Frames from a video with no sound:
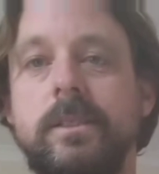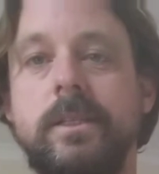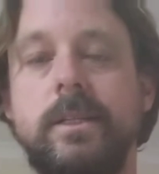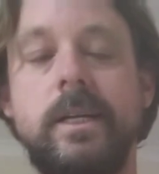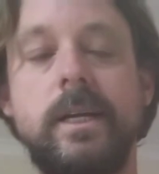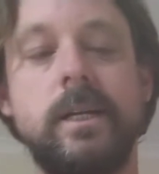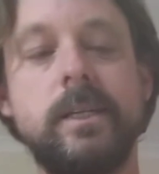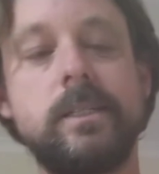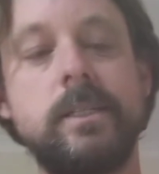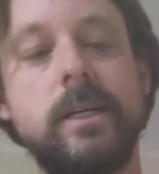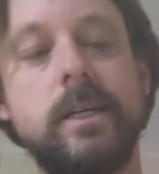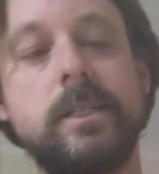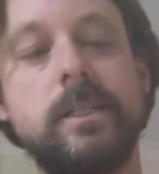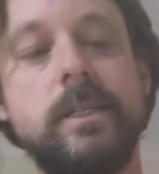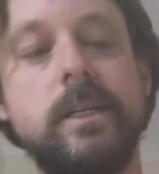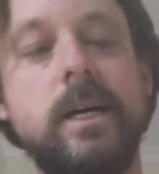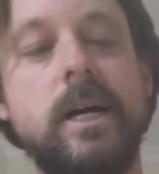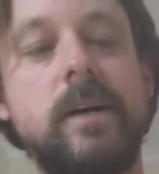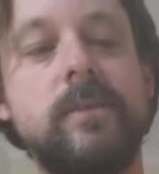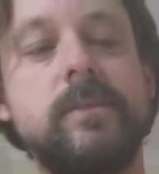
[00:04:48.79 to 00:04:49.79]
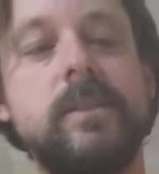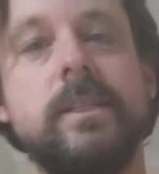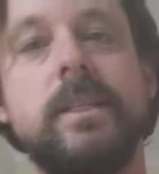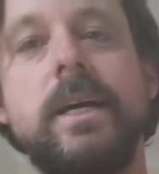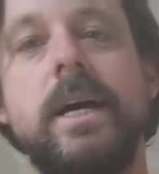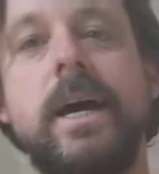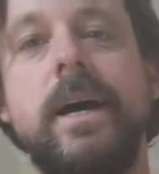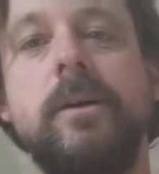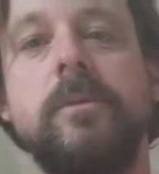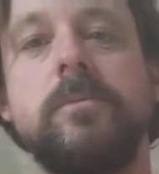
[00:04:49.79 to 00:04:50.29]
the next section after
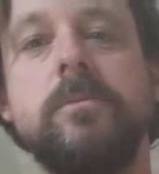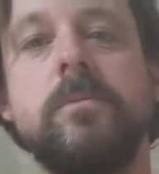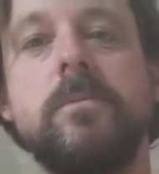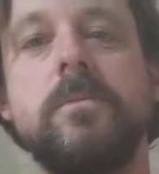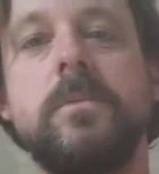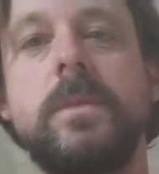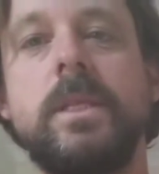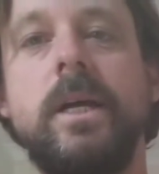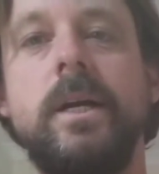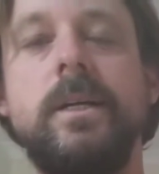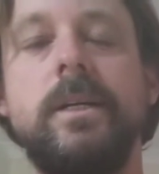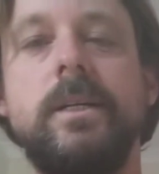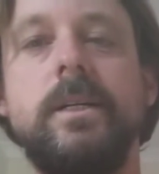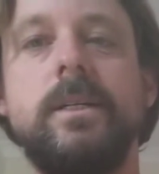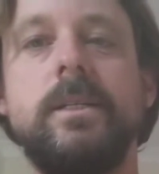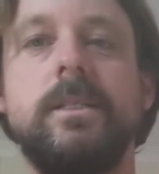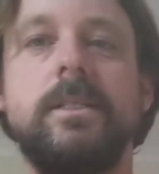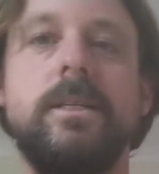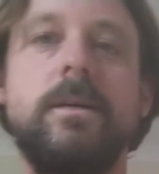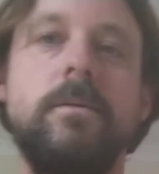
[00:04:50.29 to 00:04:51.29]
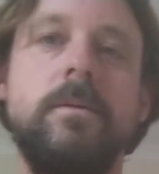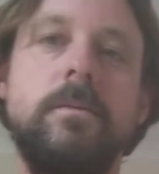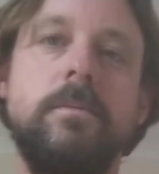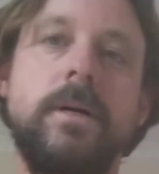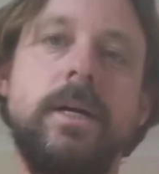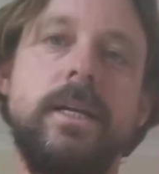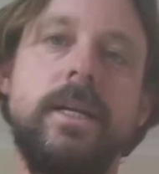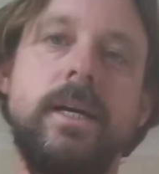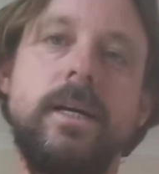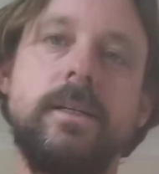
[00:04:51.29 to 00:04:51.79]
that. Some of
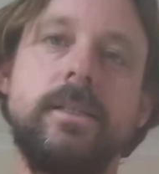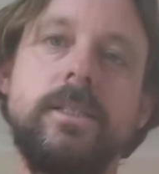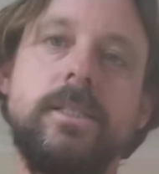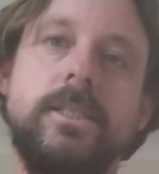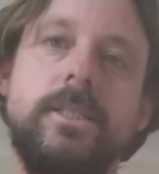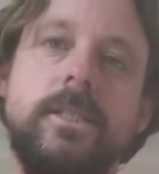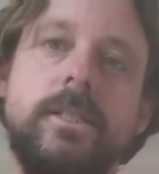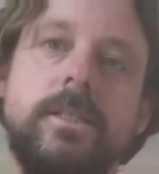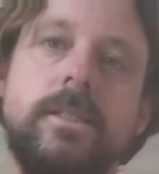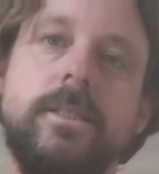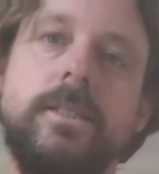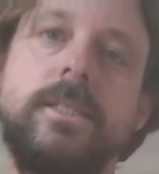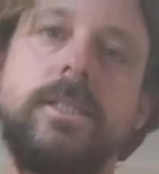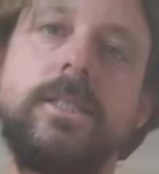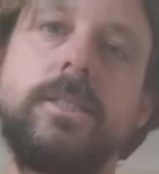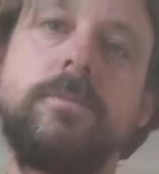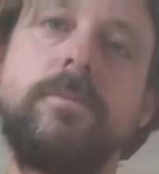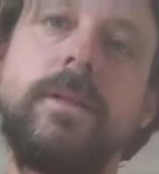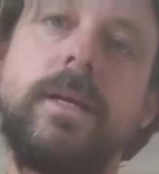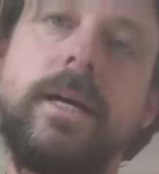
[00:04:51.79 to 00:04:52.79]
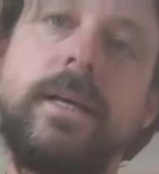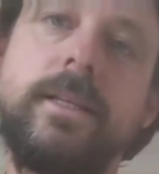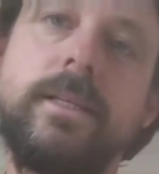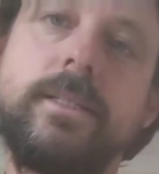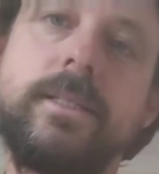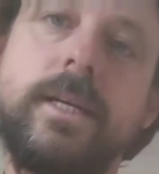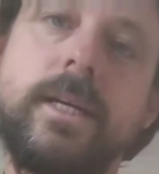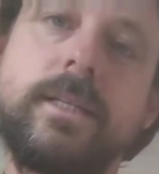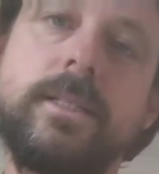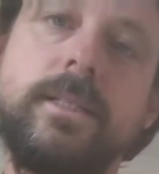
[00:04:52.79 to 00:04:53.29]
my younger students just play this
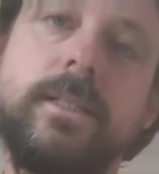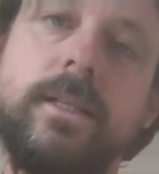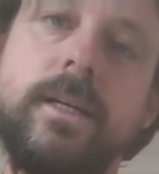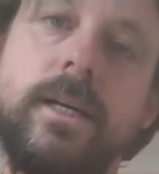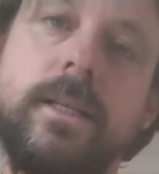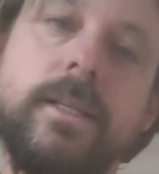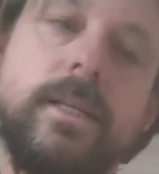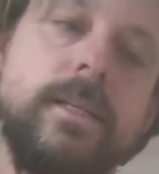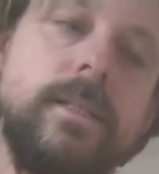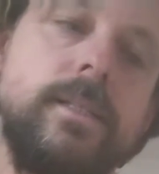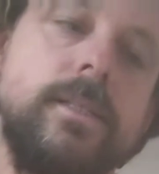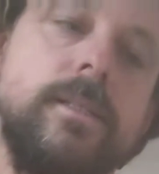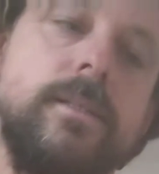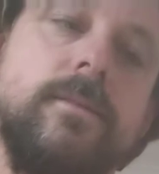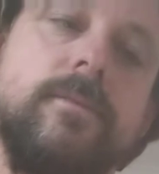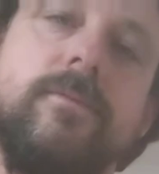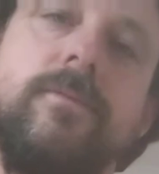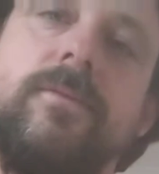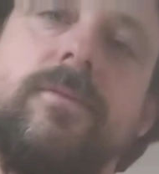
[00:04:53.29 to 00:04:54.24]
section like this.